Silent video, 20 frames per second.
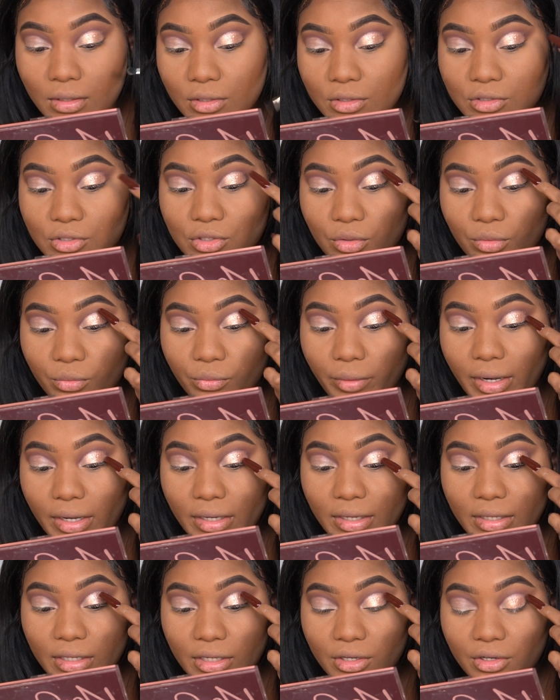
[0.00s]
So right
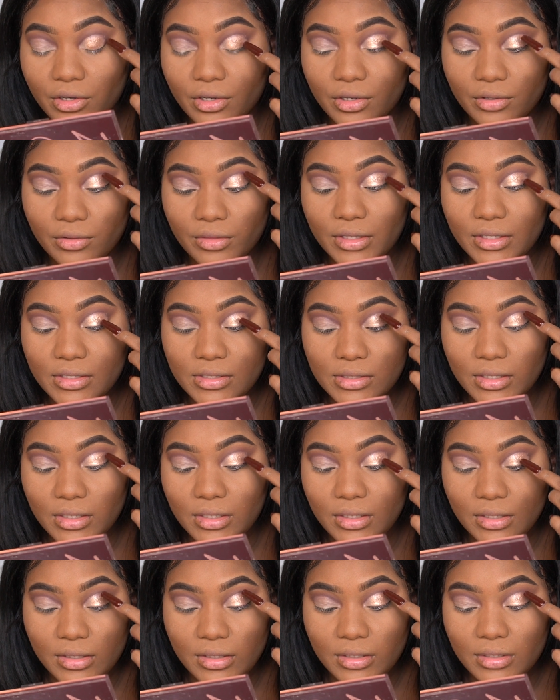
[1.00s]
here, this
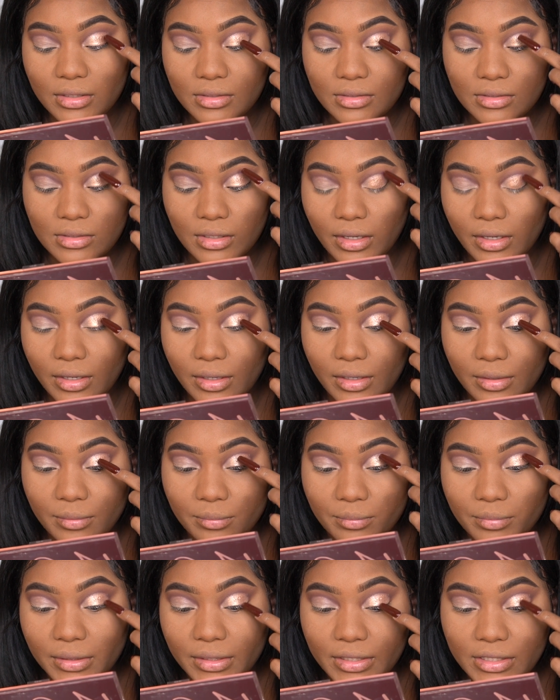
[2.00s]
is uh,
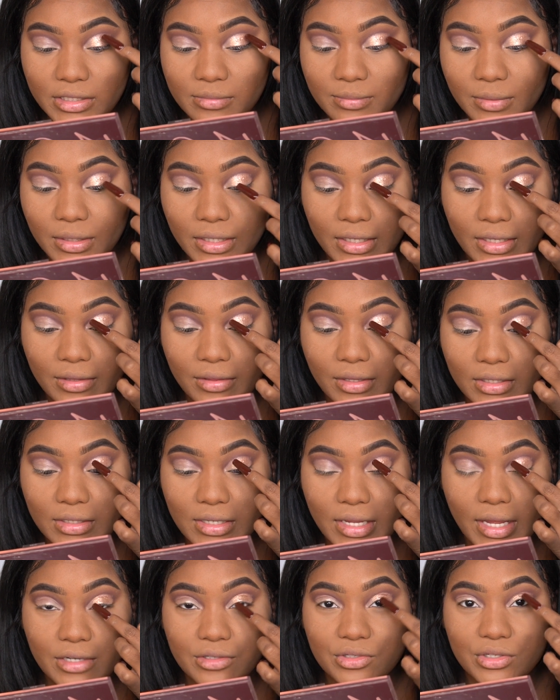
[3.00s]
Please Me and then
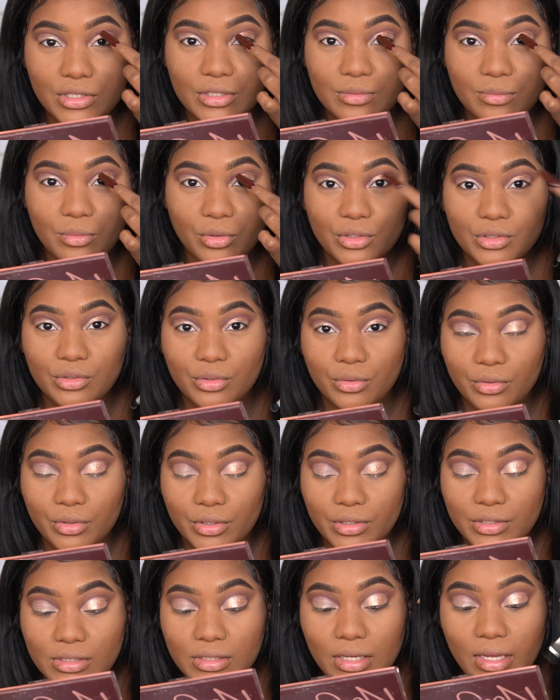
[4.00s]
Tantric's more
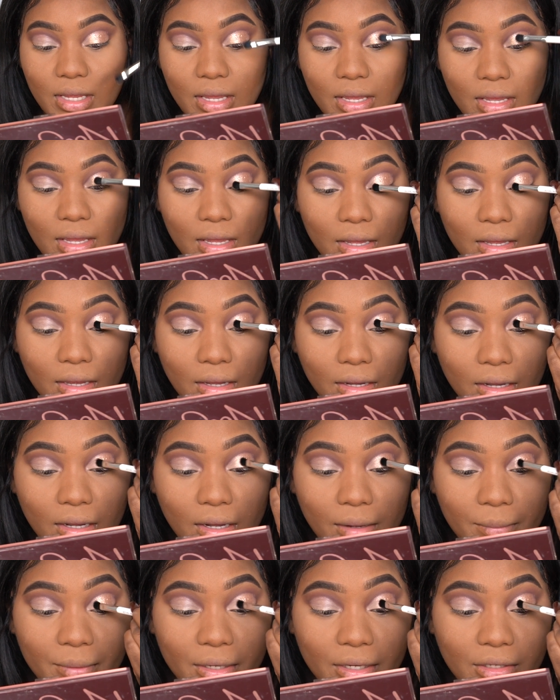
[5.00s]
towards
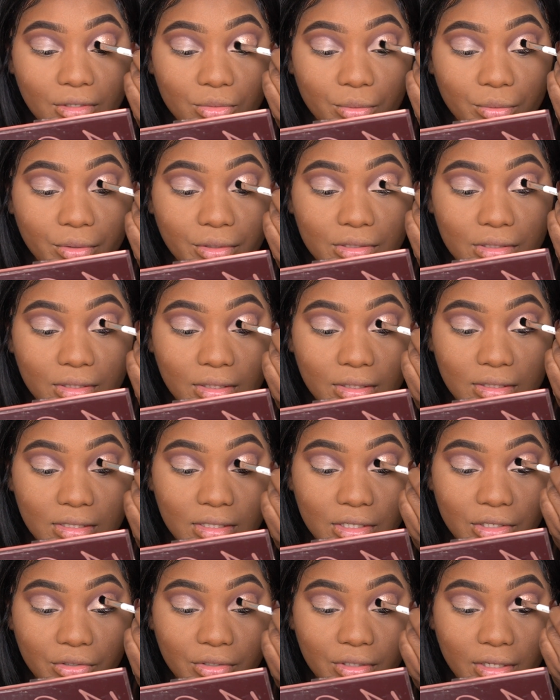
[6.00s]
coming towards the
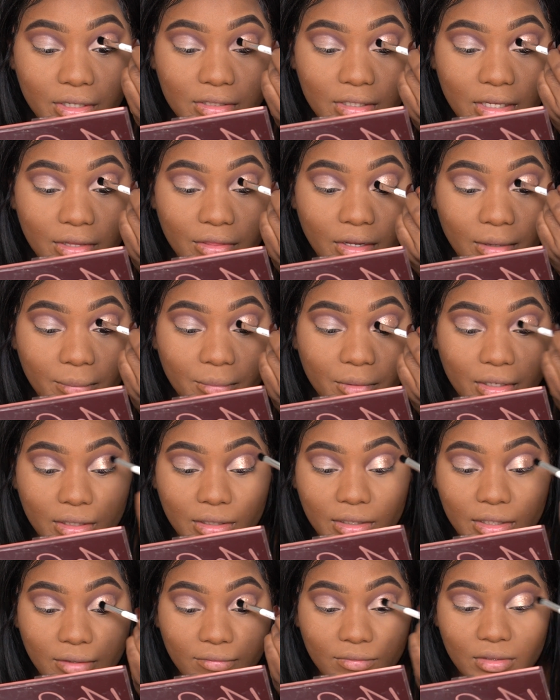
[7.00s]
tear duct and then I'm gonna
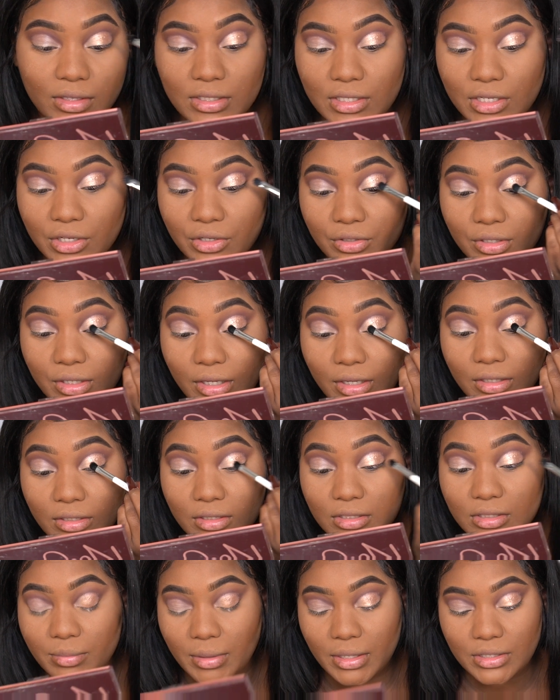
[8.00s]
leave the tear duct
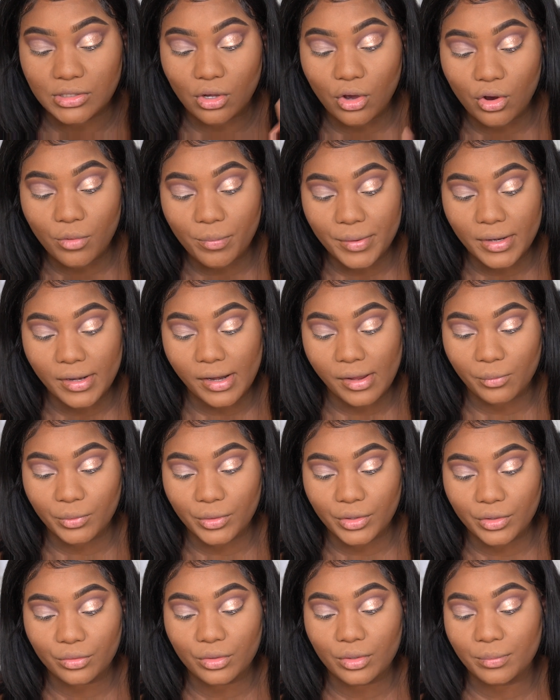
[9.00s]
space open and
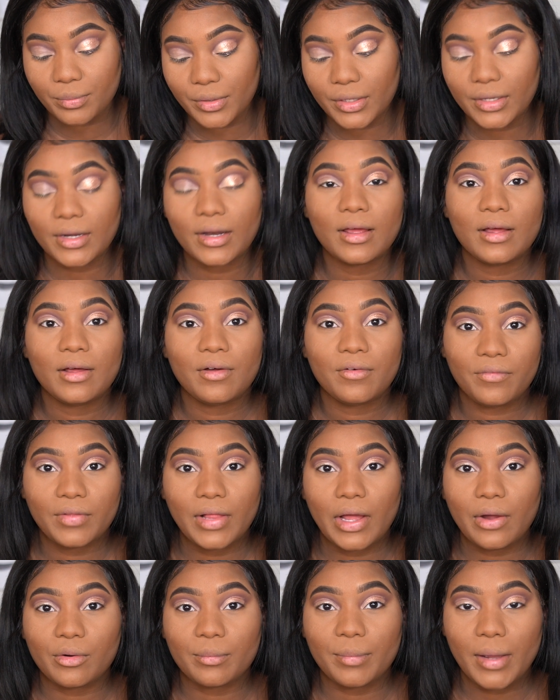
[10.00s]
we're going to put
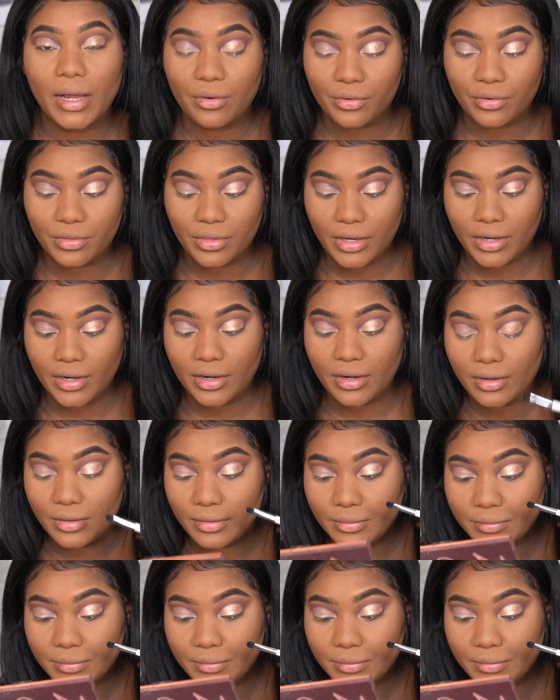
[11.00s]
flower power there.